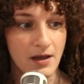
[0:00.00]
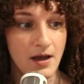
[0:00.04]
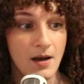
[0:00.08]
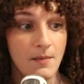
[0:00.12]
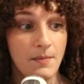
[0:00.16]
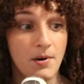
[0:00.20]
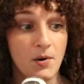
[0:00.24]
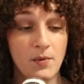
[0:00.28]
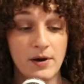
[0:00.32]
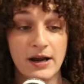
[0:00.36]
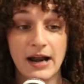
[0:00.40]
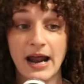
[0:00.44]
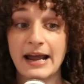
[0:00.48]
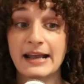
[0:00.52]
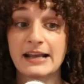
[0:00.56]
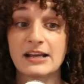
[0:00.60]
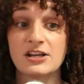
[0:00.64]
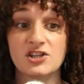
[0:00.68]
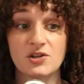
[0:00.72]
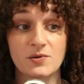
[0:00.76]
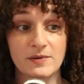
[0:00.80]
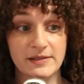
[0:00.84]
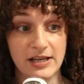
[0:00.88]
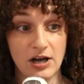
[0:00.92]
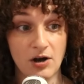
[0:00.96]
But what I can
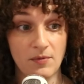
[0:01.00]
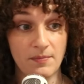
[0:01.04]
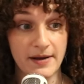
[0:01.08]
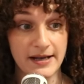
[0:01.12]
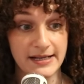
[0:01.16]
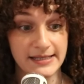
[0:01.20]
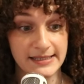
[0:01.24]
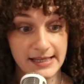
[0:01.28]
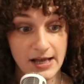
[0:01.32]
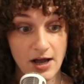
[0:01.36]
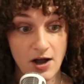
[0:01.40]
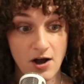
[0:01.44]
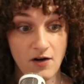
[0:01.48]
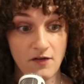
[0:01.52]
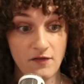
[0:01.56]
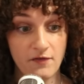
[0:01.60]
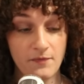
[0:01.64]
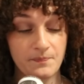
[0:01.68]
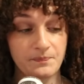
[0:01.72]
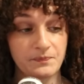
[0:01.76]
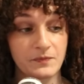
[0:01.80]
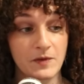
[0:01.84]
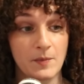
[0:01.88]
do is help myself